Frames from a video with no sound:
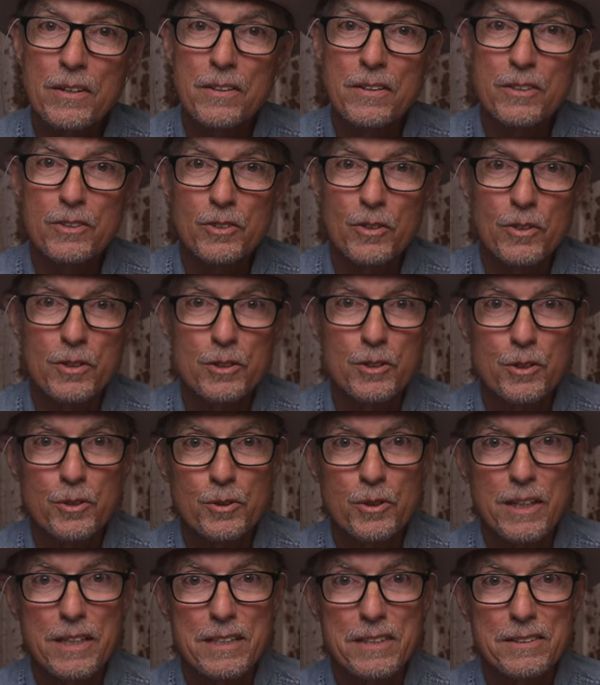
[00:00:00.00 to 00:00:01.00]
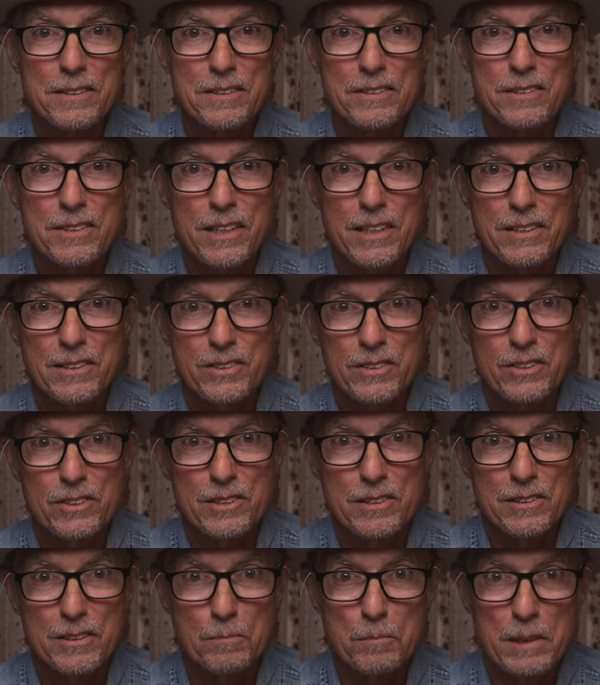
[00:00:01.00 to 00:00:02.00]
There's only two lakes in
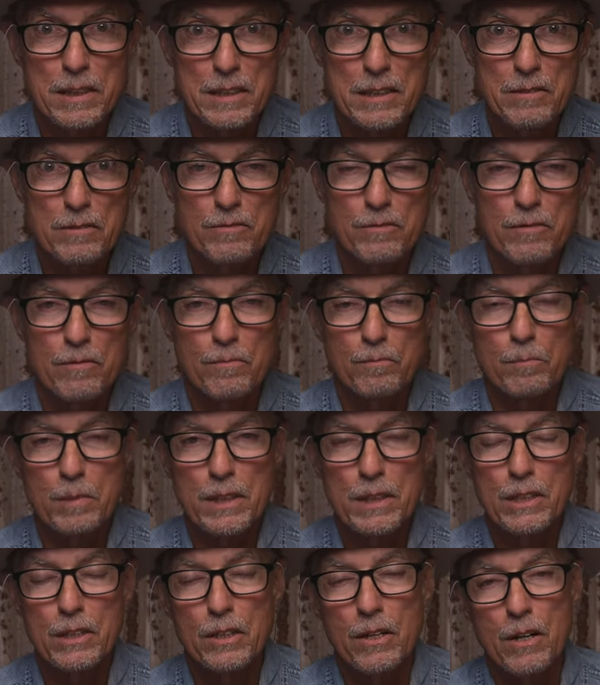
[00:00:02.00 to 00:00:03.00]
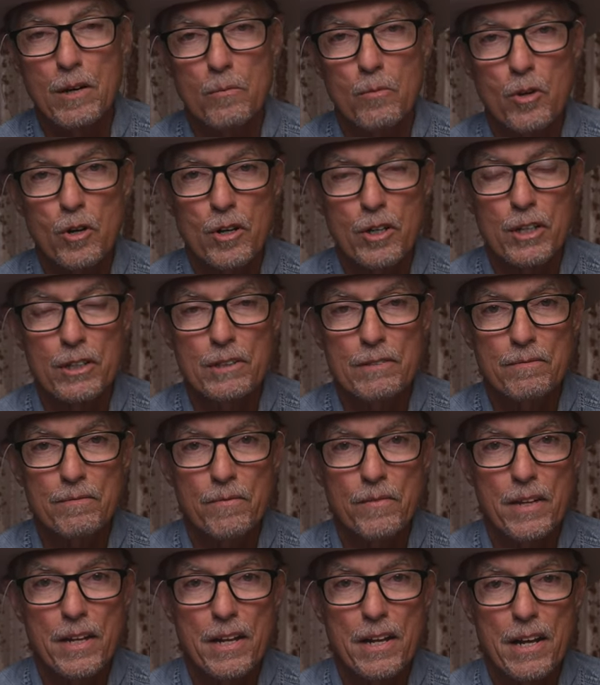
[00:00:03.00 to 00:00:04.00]
Texas, the big calm water,
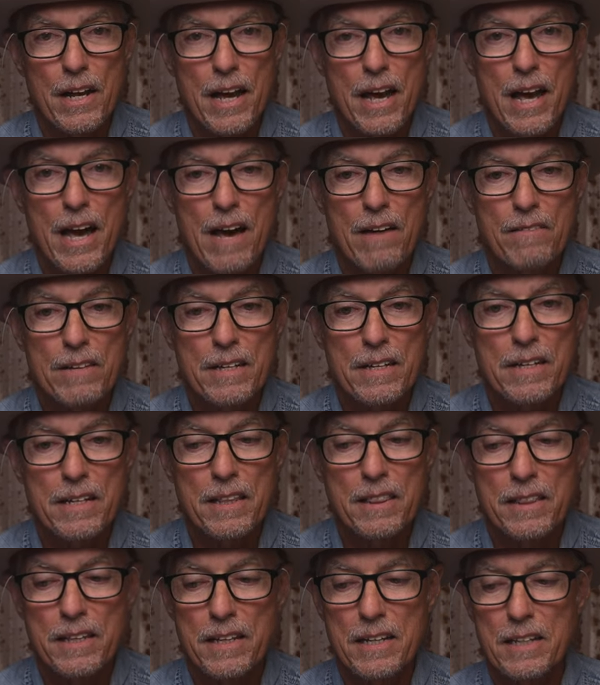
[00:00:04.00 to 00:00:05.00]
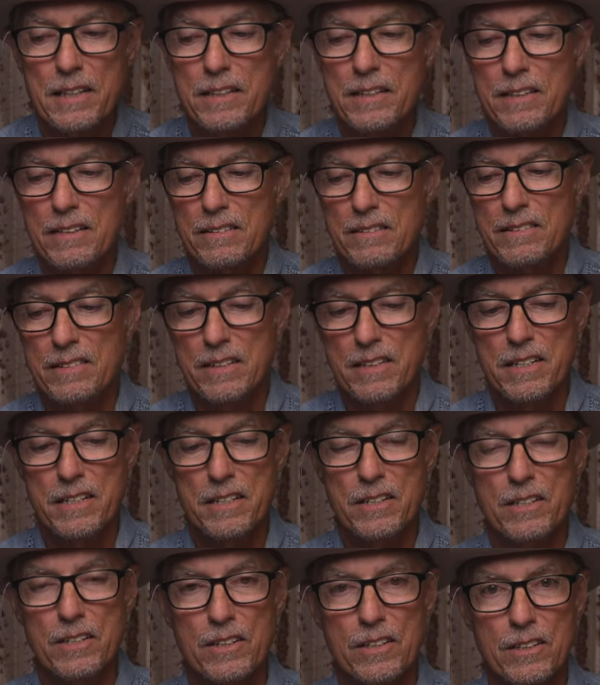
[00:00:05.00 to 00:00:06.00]
that have anything
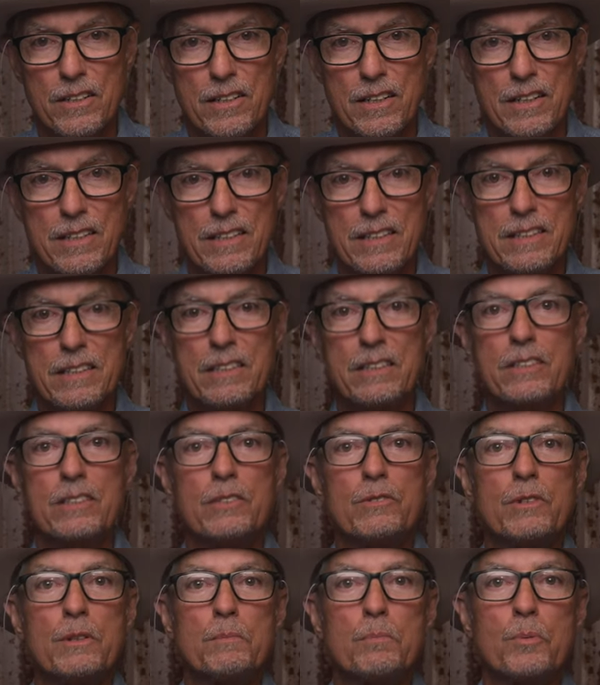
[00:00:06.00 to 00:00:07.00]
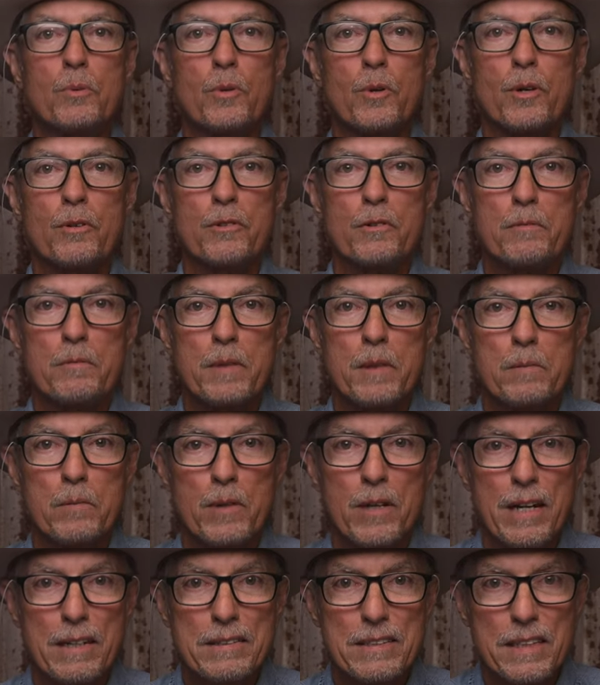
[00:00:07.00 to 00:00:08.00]
near a good report.
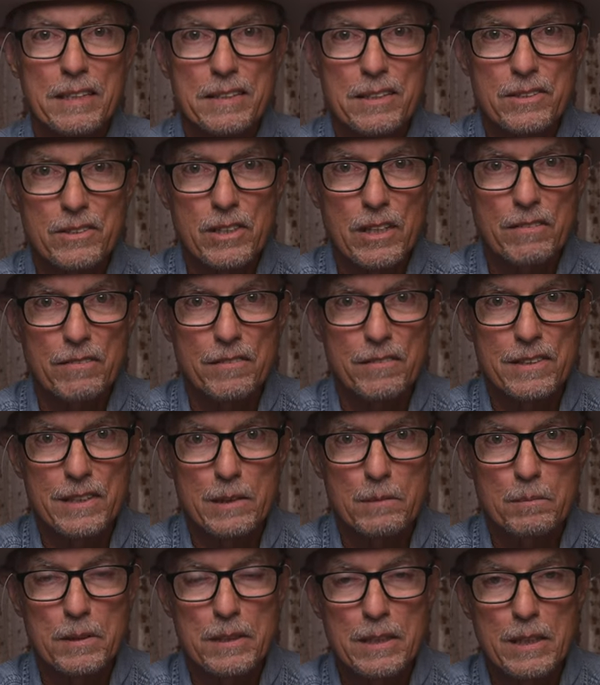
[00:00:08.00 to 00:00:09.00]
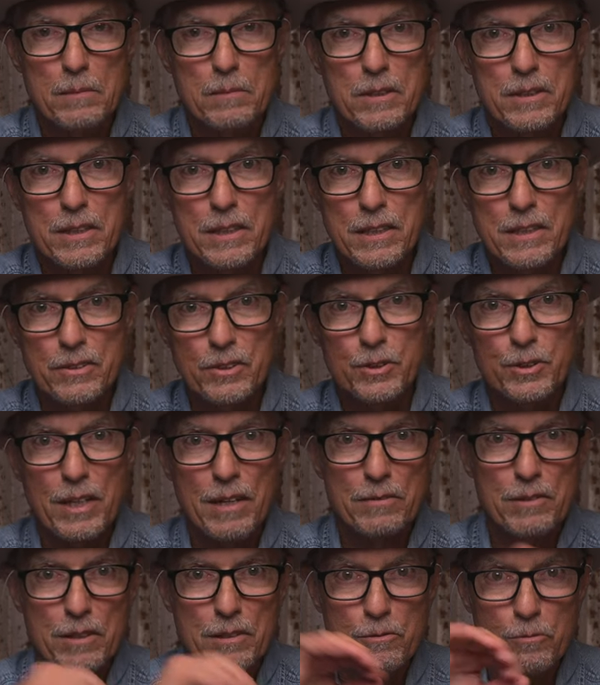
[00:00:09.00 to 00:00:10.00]
Remember, I take this off of TPWD and you
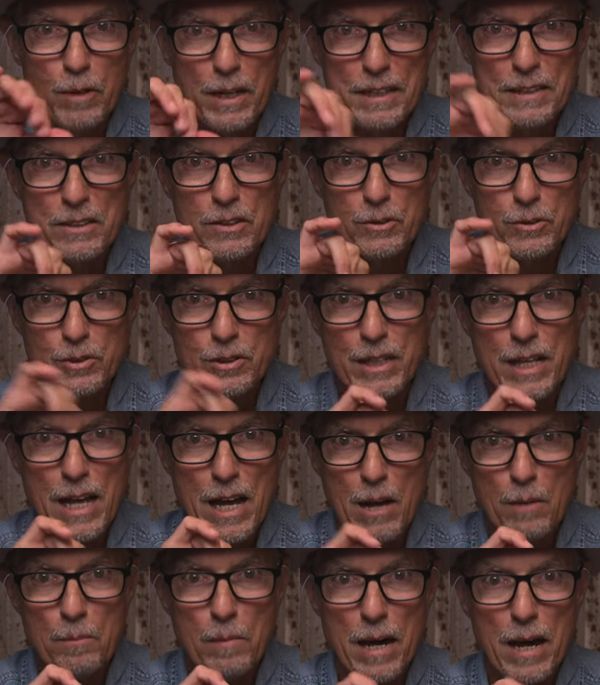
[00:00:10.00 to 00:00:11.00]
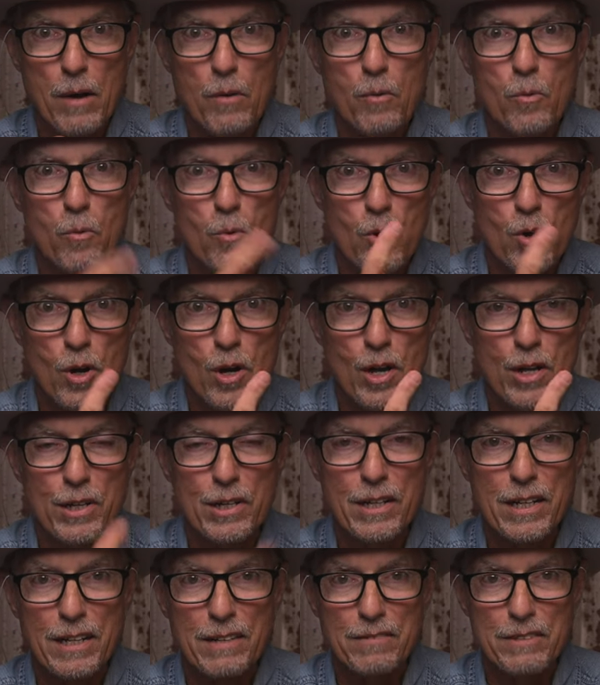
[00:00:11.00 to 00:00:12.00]
have to rank those down by one
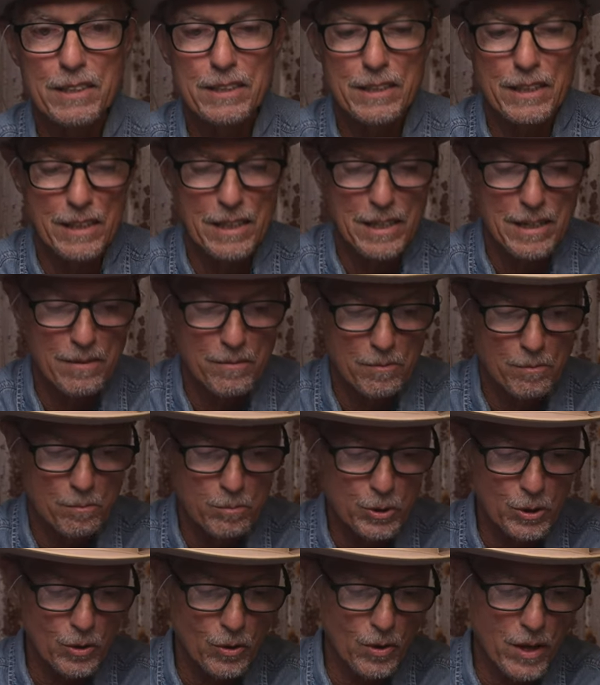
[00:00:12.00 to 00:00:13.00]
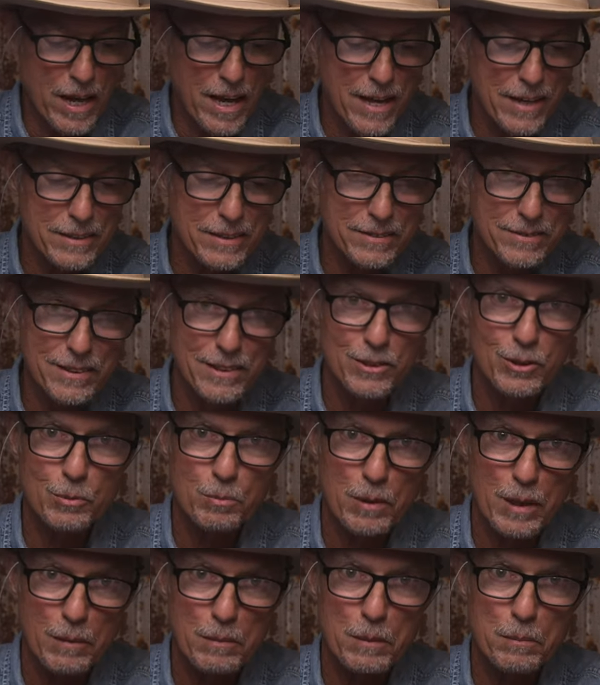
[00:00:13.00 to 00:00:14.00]
every time. So excellent is
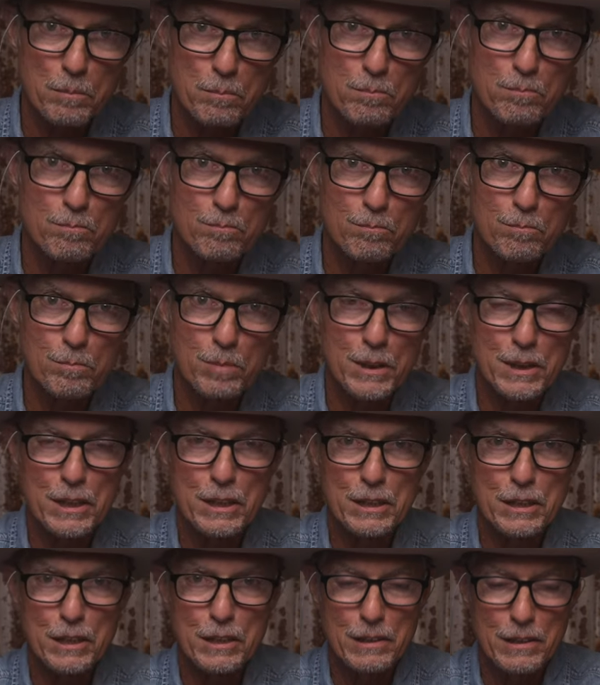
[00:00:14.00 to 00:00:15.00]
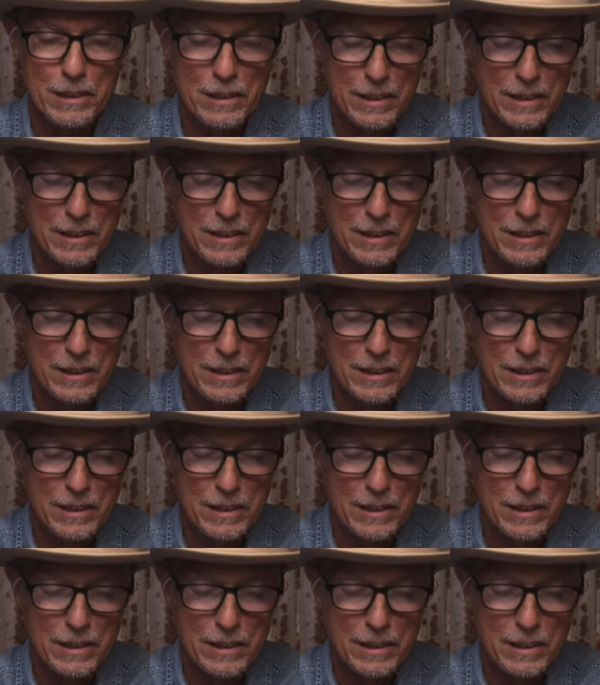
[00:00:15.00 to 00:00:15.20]
probably pretty good.